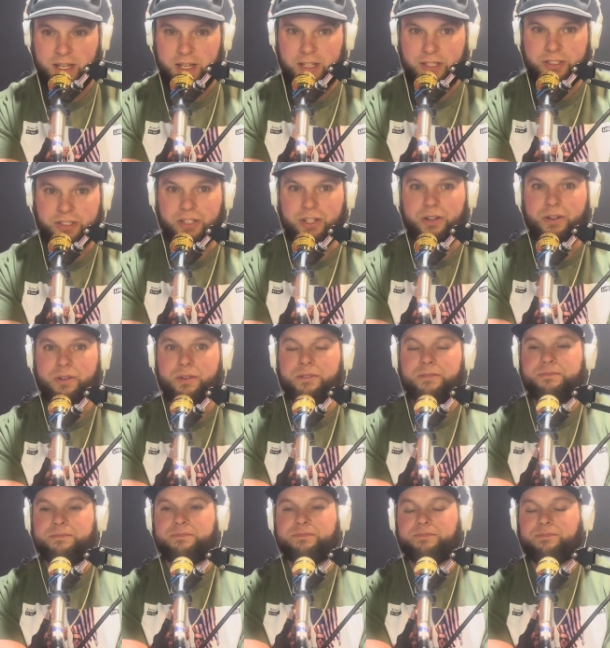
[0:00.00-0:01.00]
So,
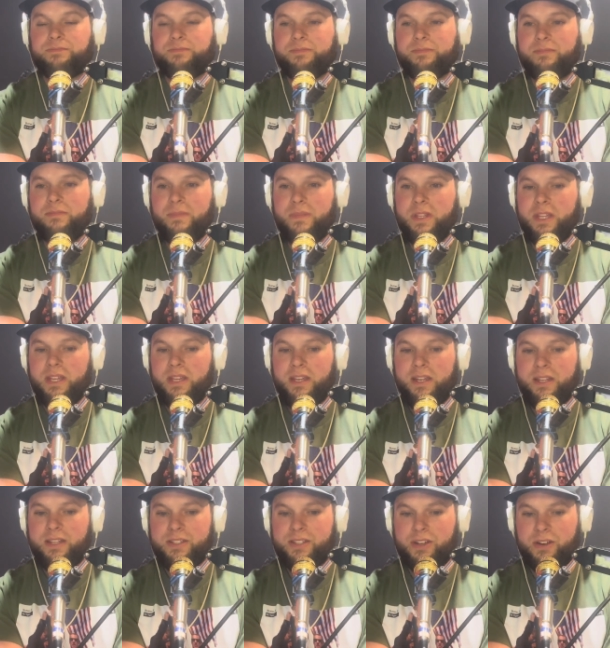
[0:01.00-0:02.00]

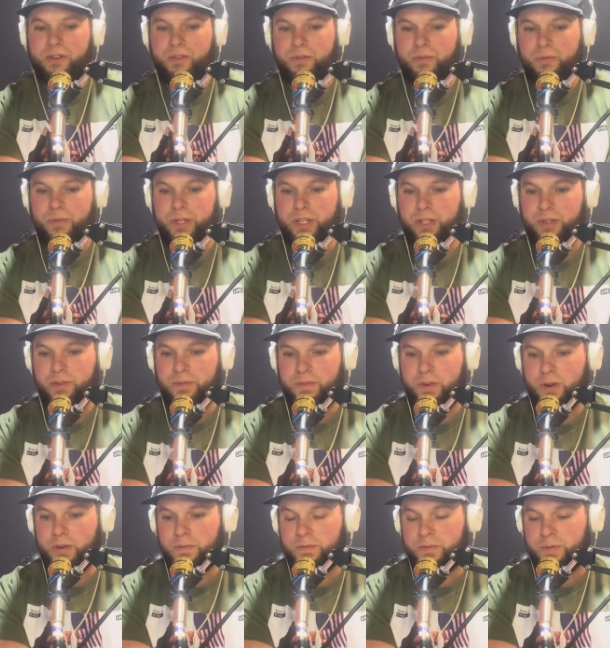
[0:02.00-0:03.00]
so when you
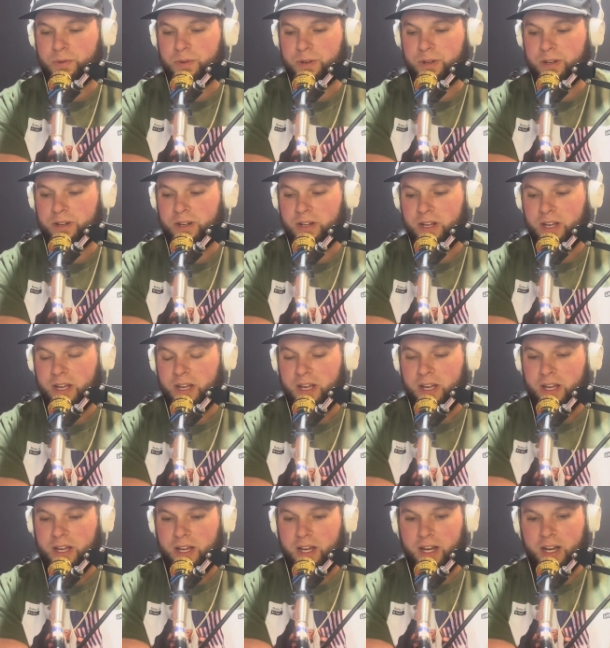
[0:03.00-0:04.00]
vote for,
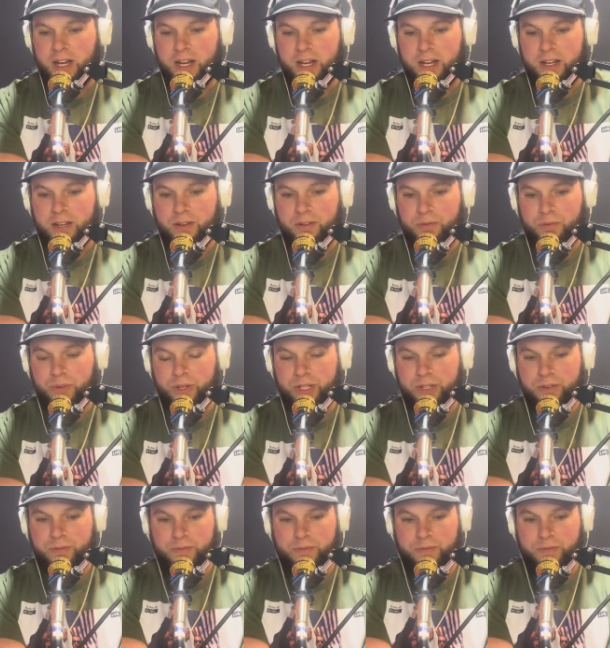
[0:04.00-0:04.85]
uh, when you